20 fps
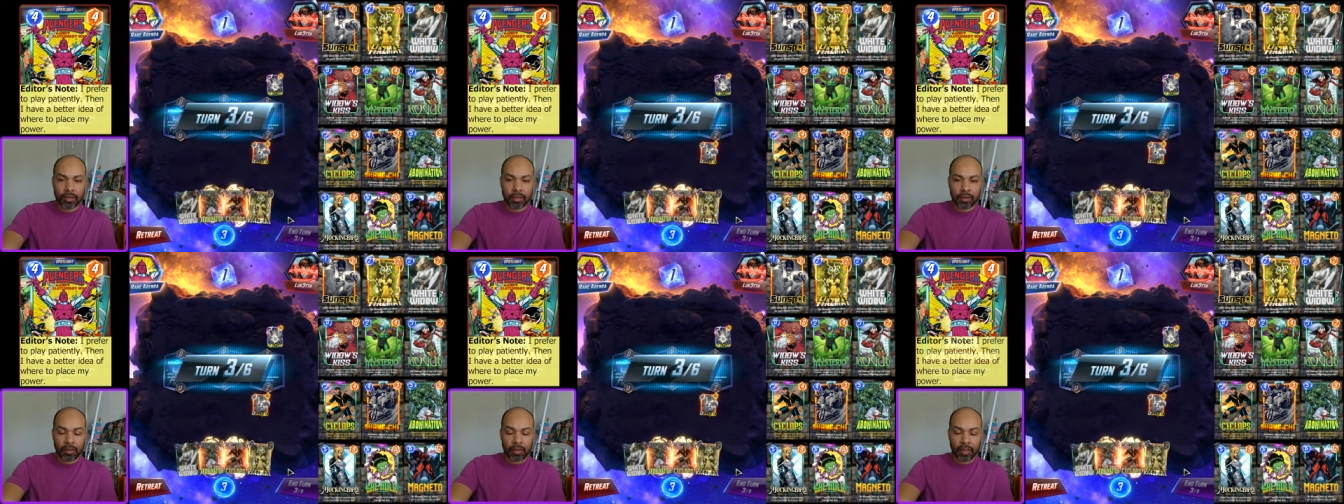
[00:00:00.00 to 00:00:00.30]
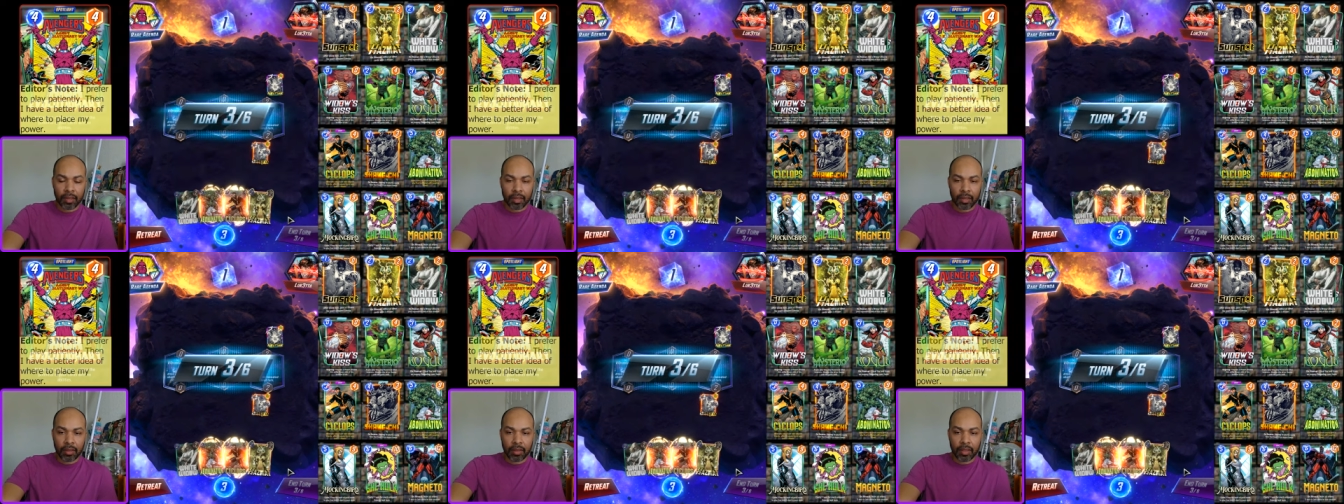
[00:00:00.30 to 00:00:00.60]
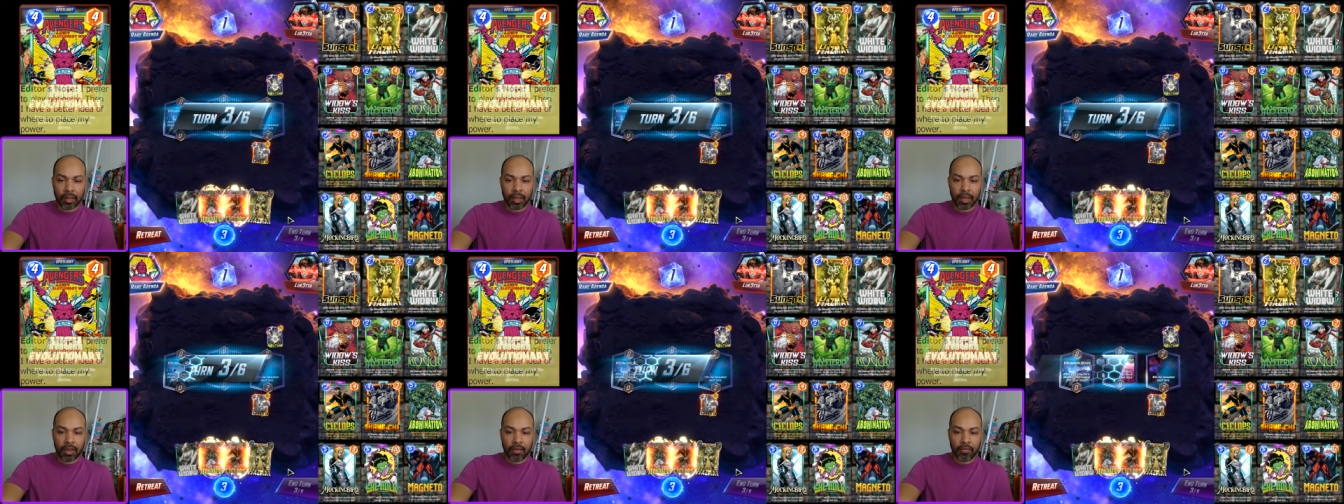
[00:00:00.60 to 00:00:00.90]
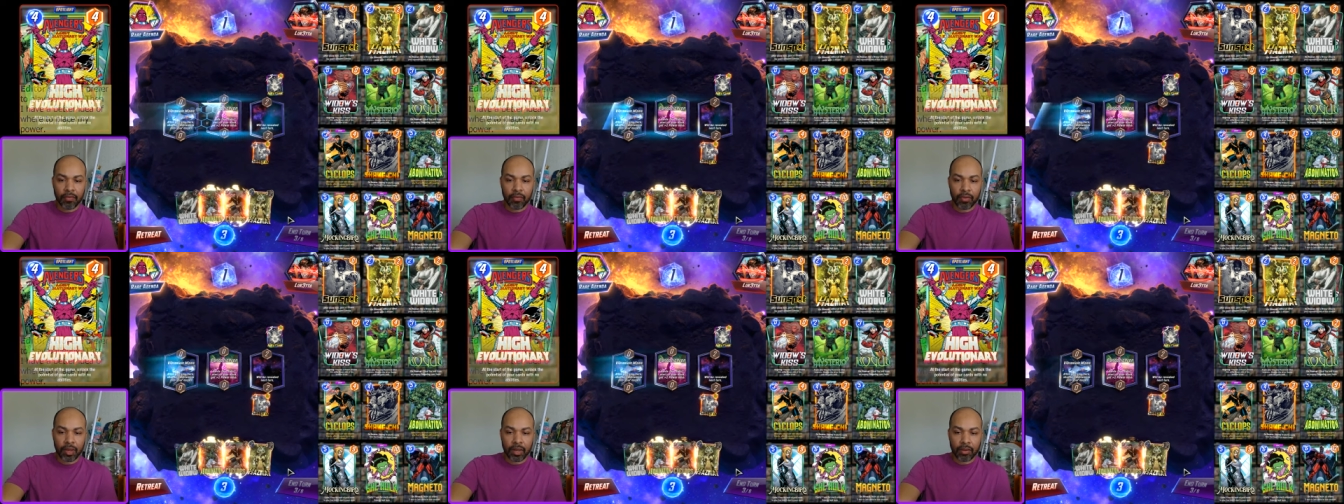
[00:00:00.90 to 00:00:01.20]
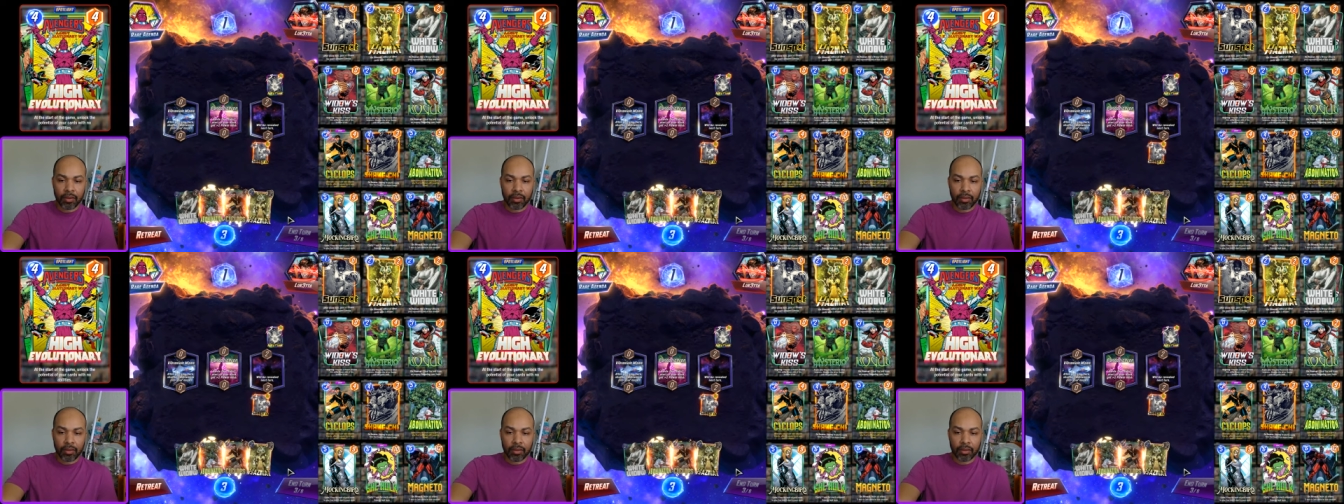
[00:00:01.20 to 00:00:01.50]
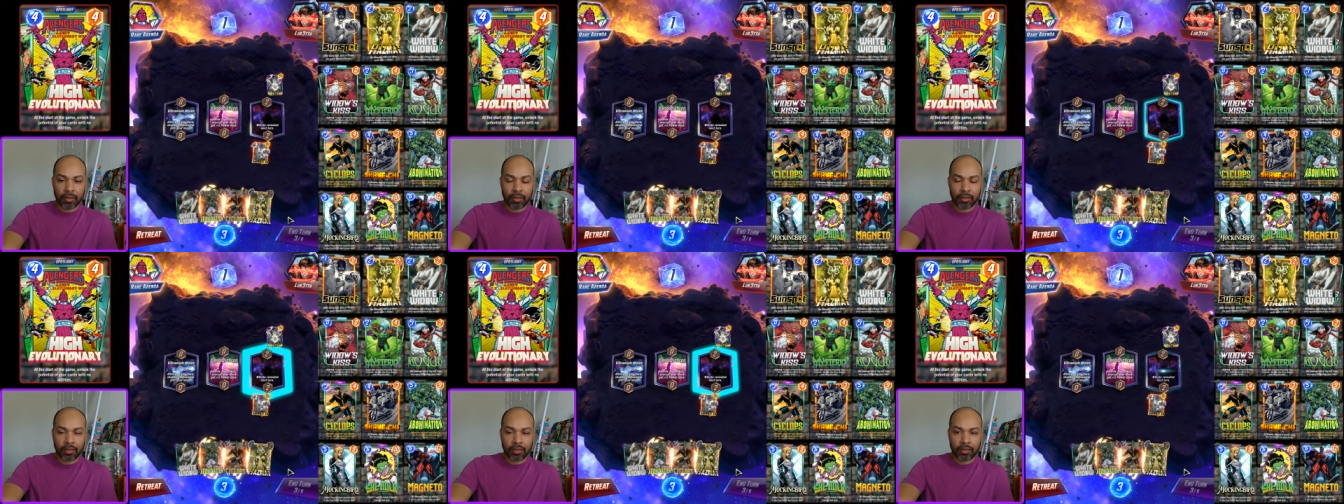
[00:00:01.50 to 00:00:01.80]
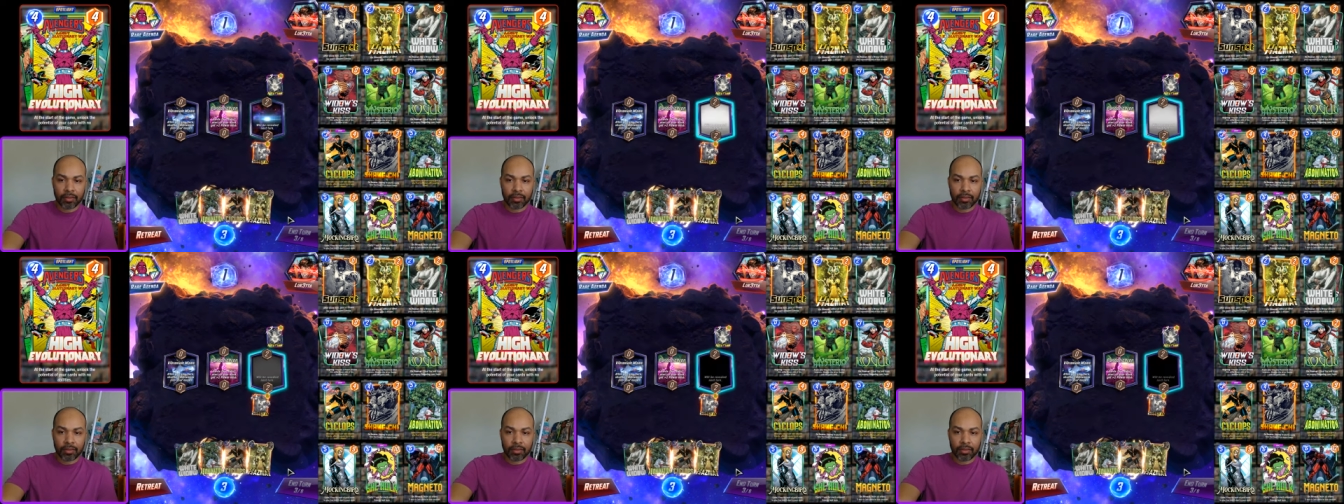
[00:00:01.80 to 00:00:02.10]
Okay, they have Red Hulk,
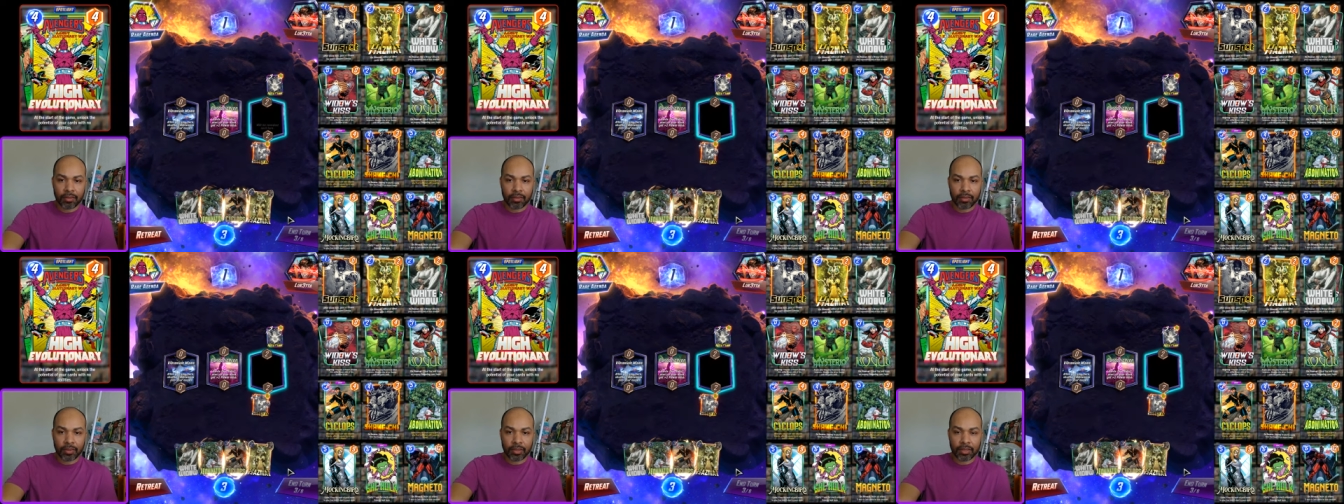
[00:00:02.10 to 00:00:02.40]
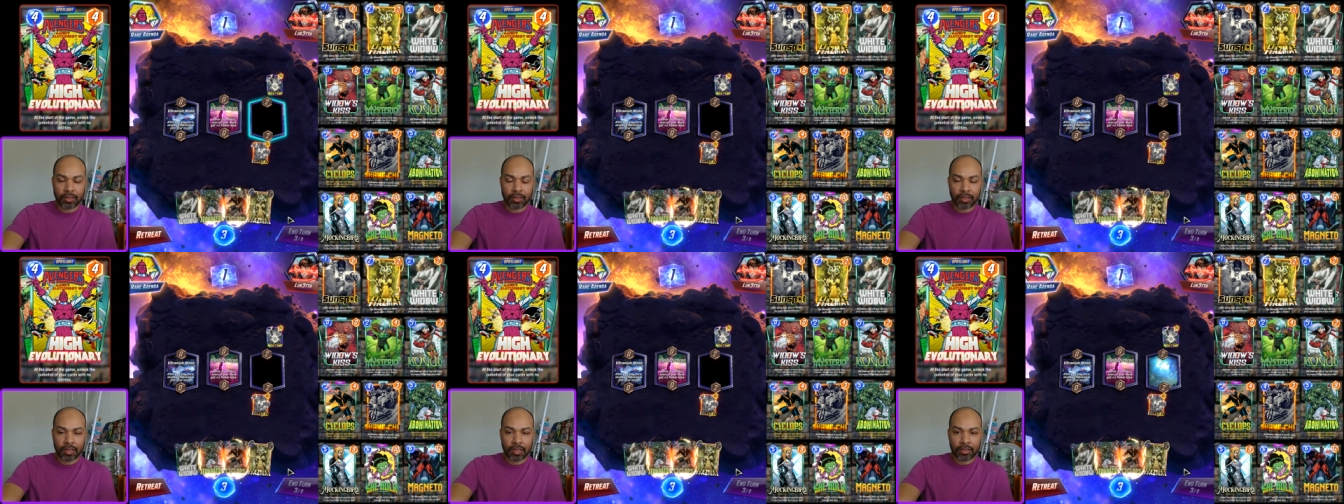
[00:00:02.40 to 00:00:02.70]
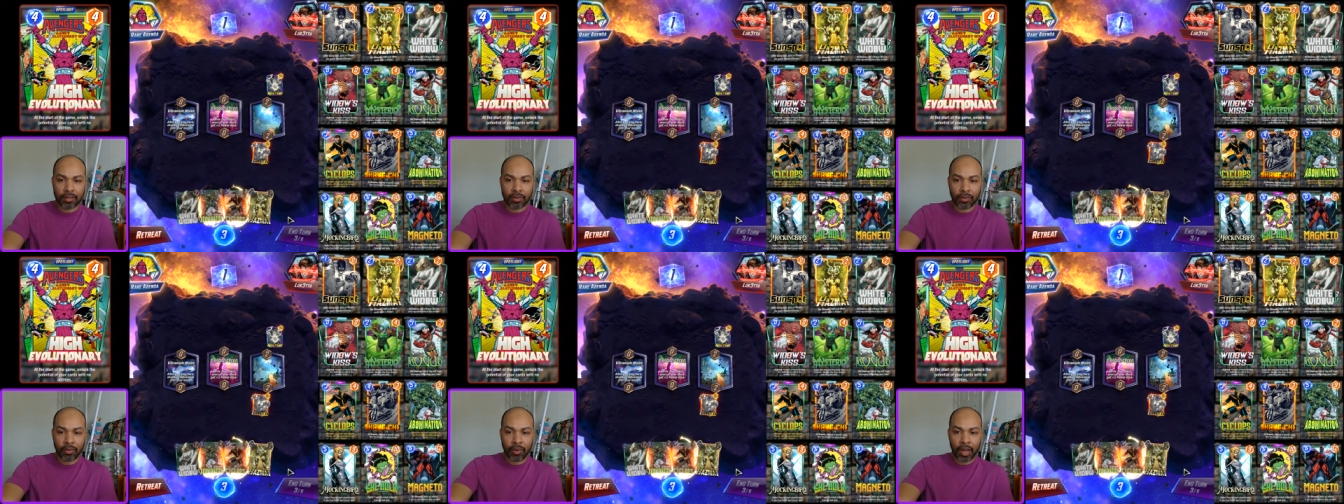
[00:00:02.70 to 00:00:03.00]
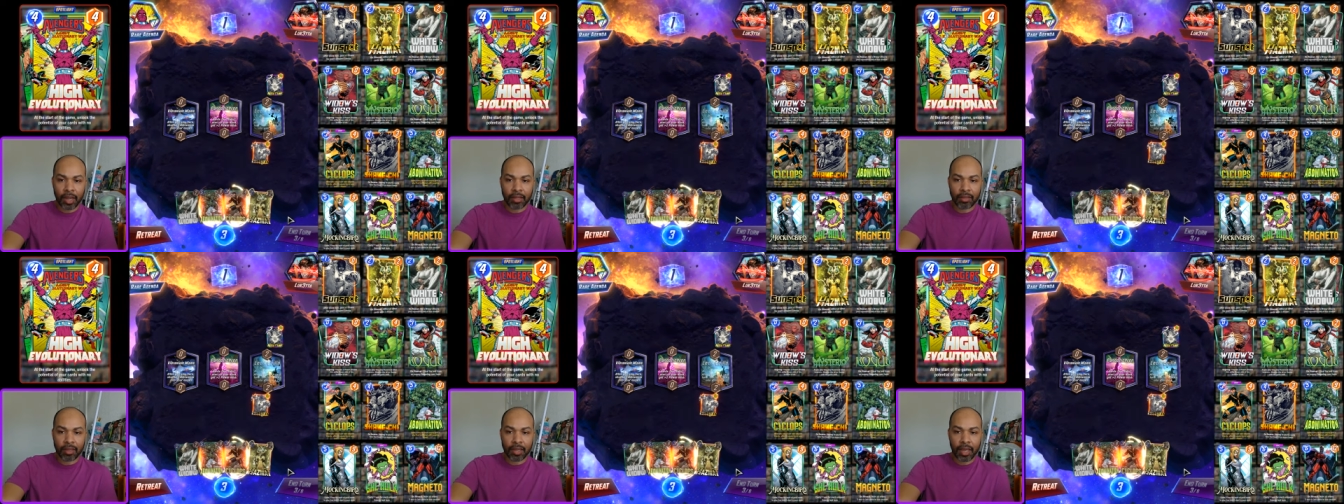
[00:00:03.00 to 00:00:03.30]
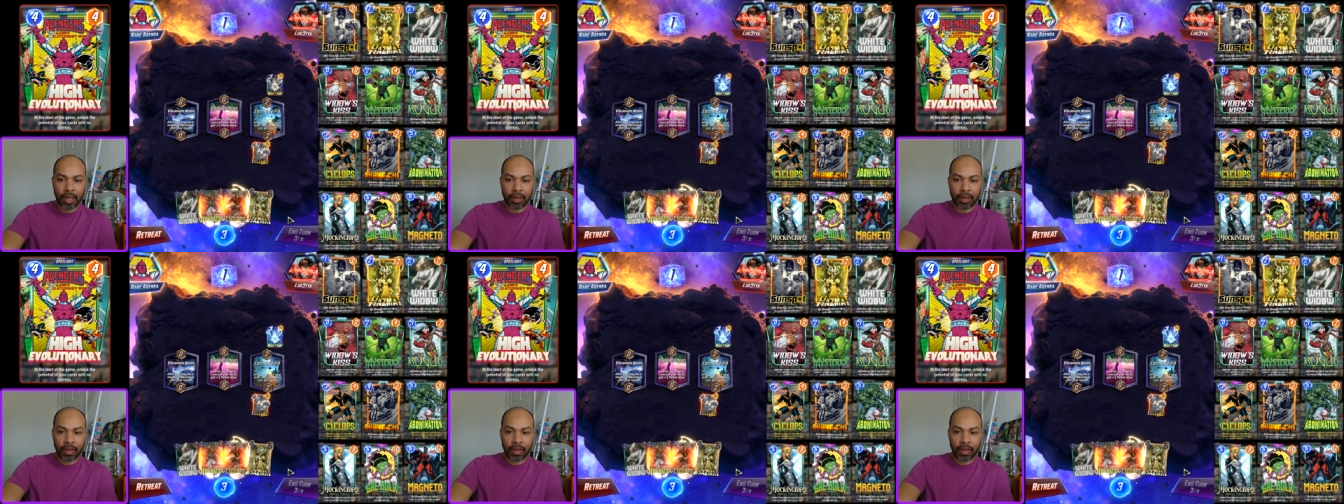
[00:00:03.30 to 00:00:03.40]
which is a direct